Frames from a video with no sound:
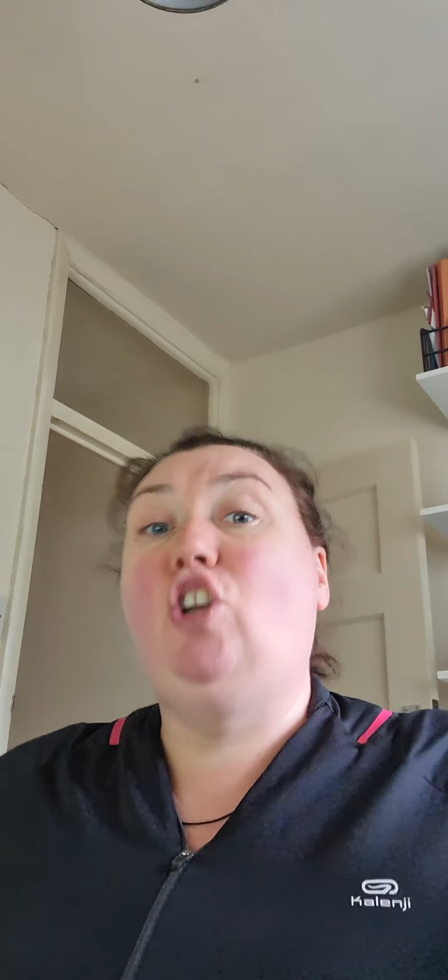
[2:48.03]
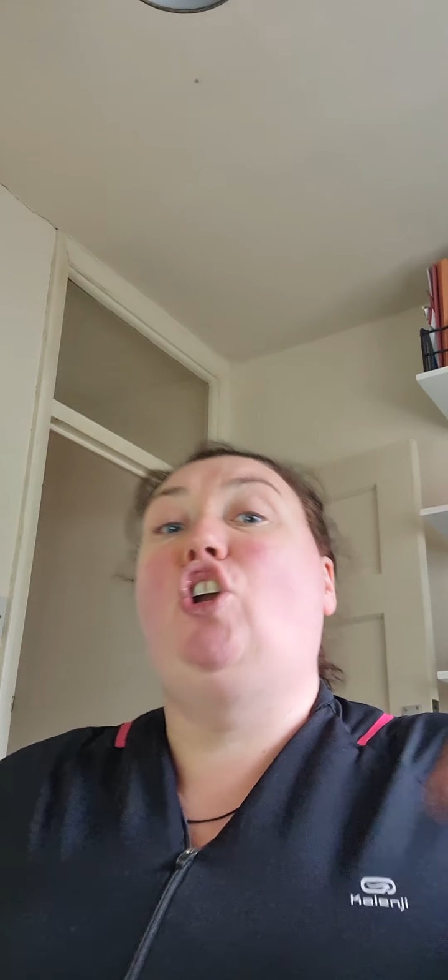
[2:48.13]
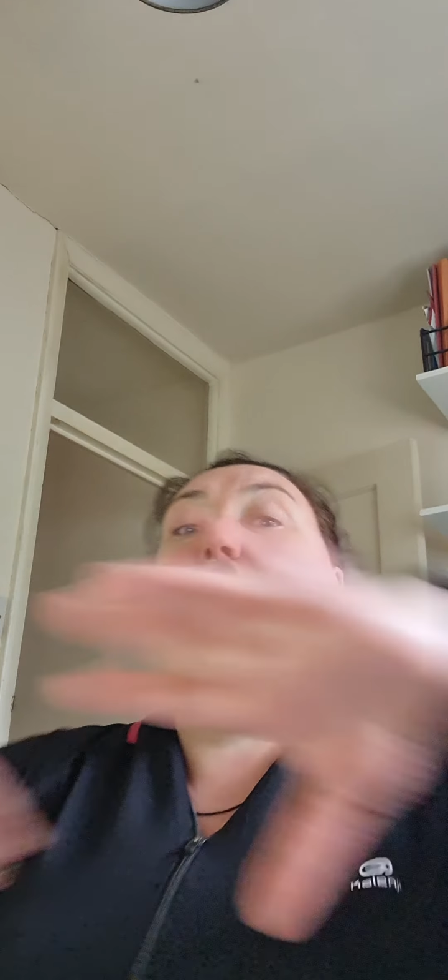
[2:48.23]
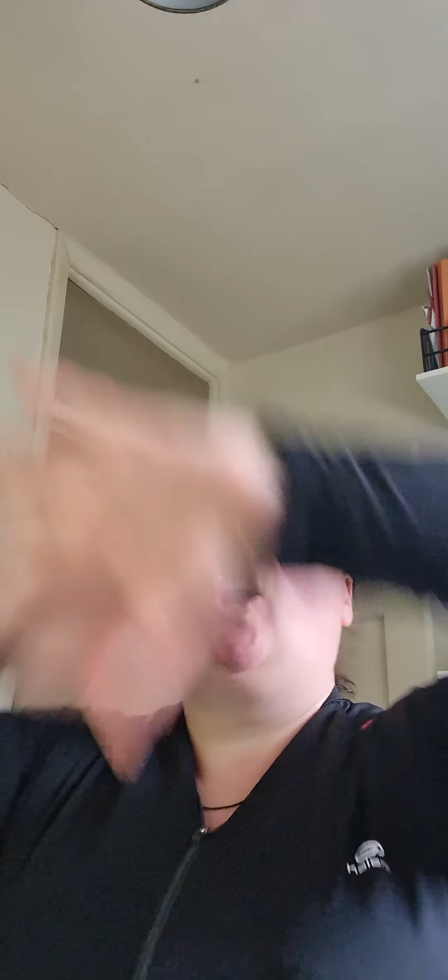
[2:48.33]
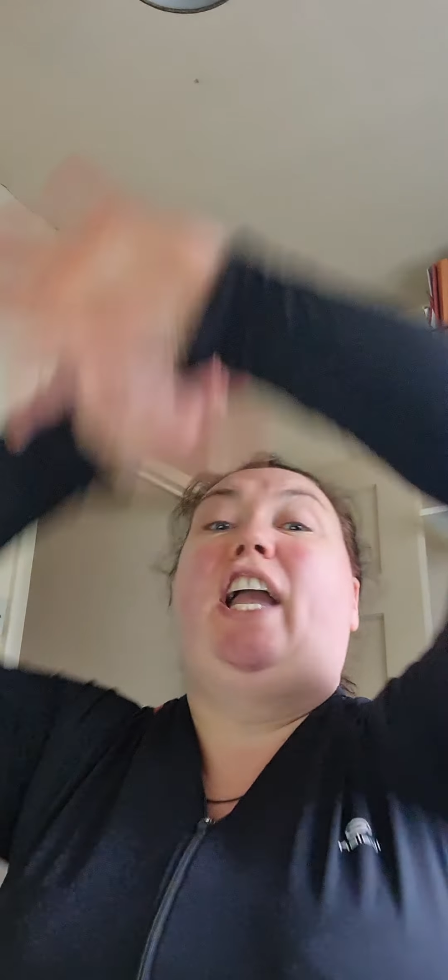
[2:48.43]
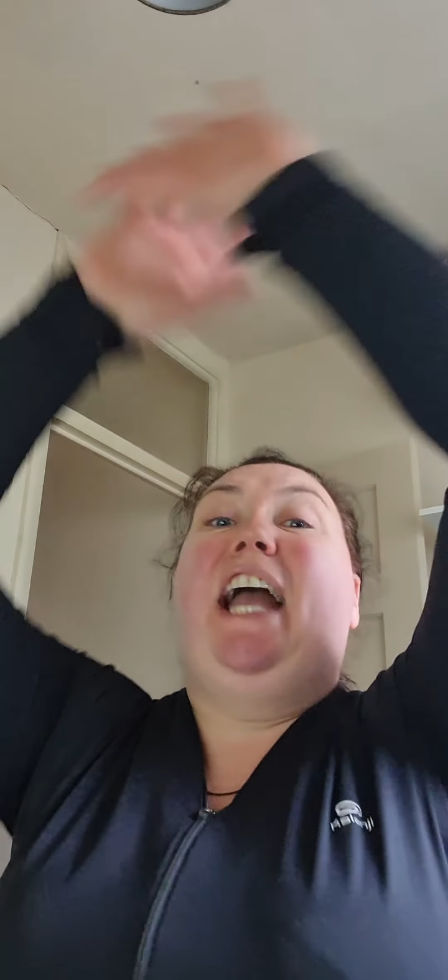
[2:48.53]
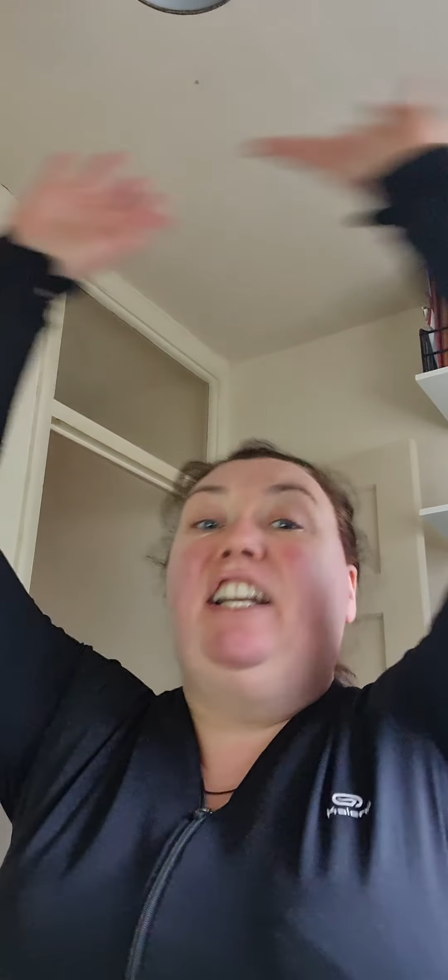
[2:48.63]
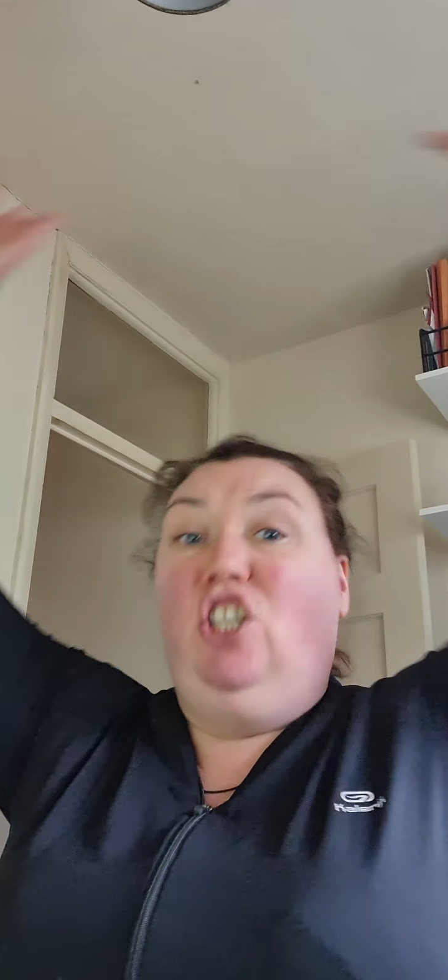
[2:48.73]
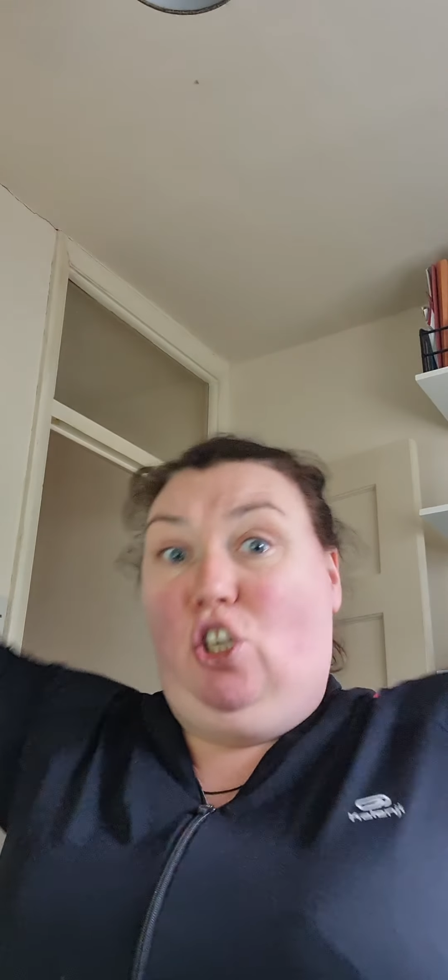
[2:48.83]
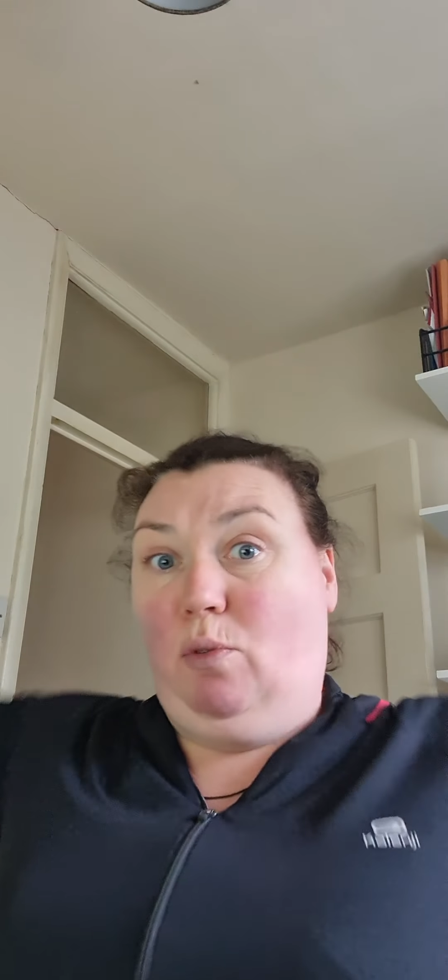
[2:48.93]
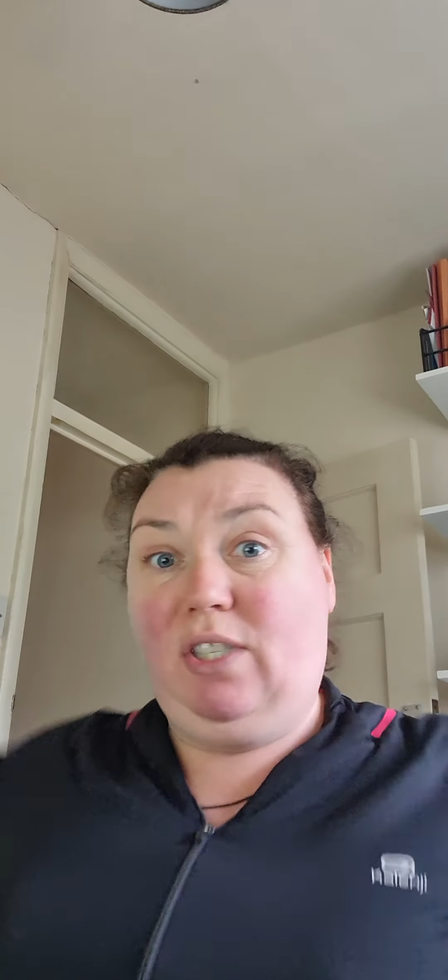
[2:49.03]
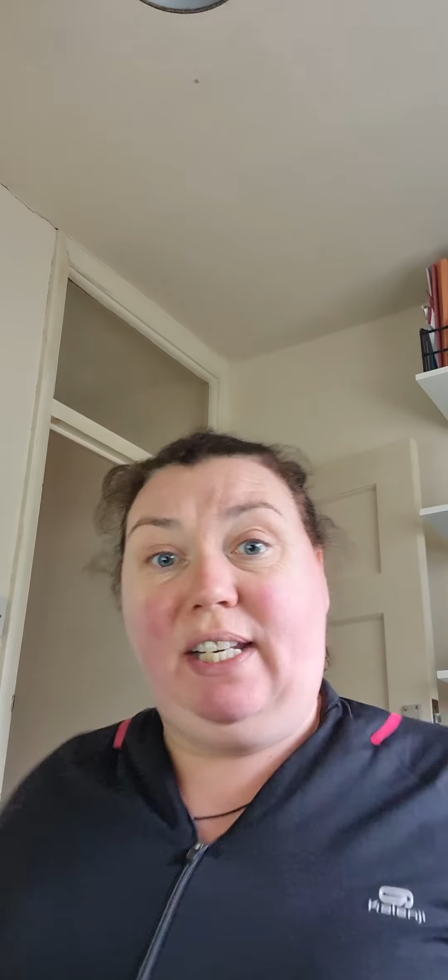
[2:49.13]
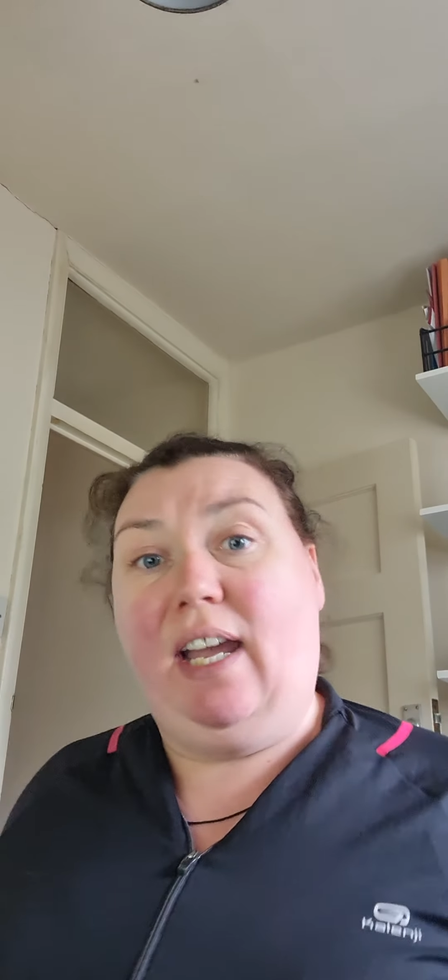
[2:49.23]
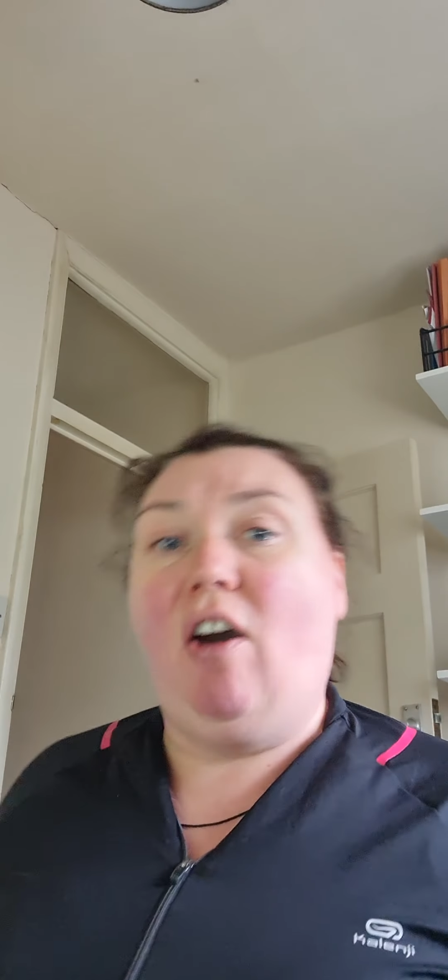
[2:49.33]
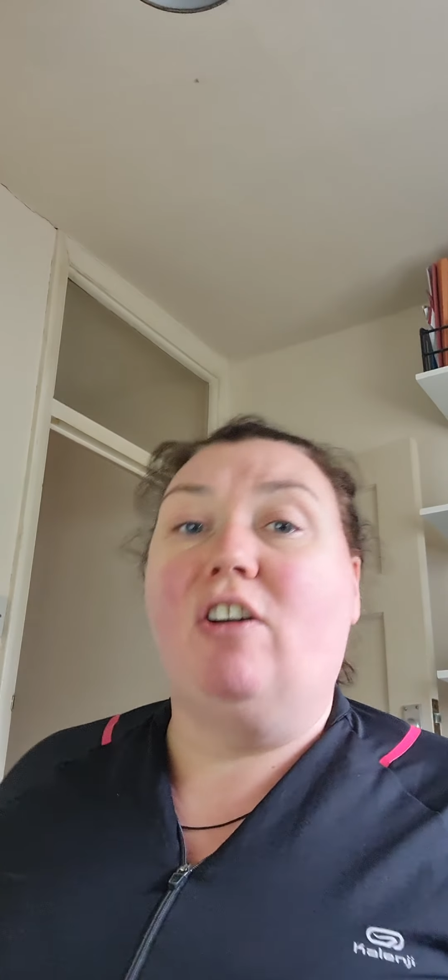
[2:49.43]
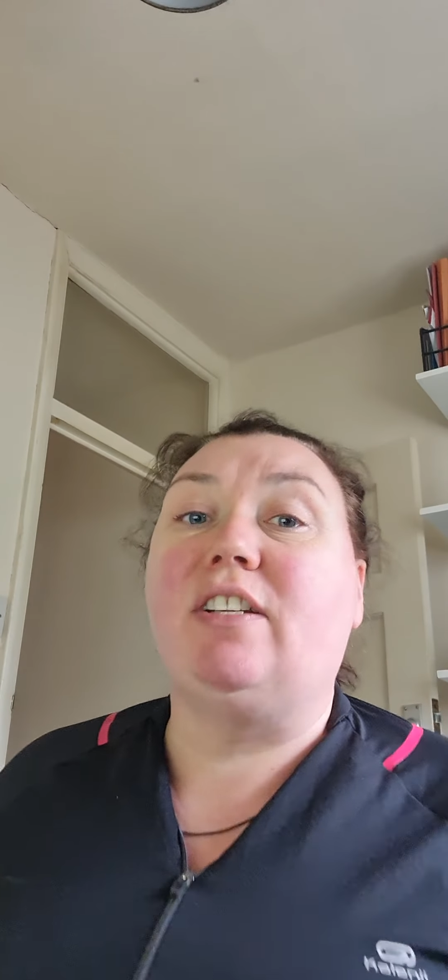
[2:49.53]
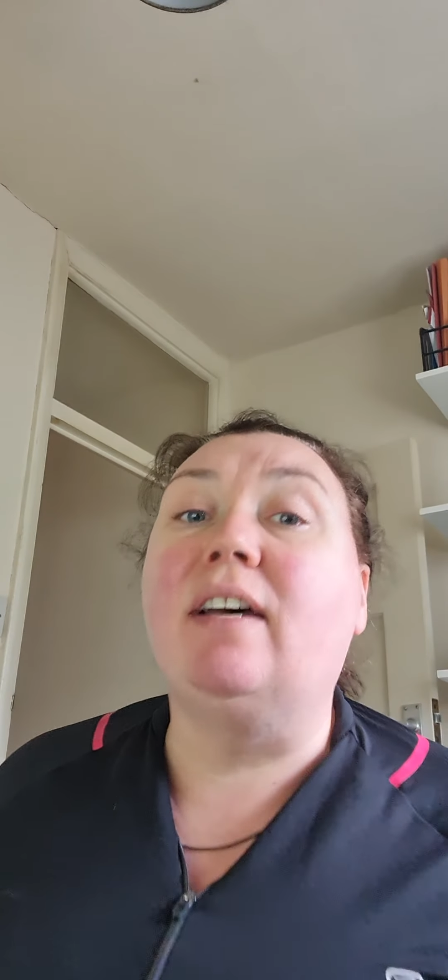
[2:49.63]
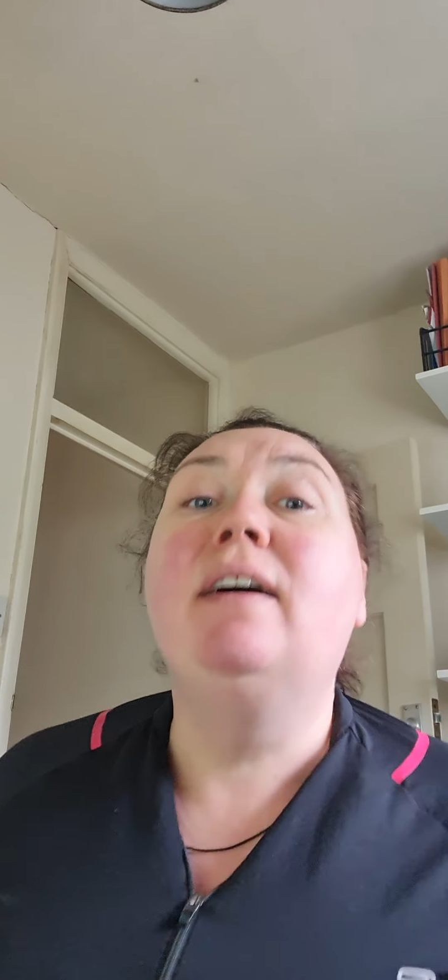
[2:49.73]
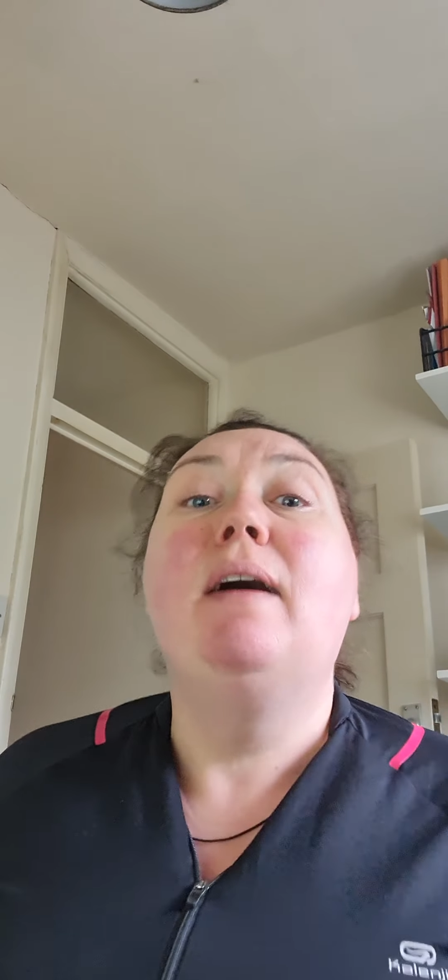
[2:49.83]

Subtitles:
gargantuously harder.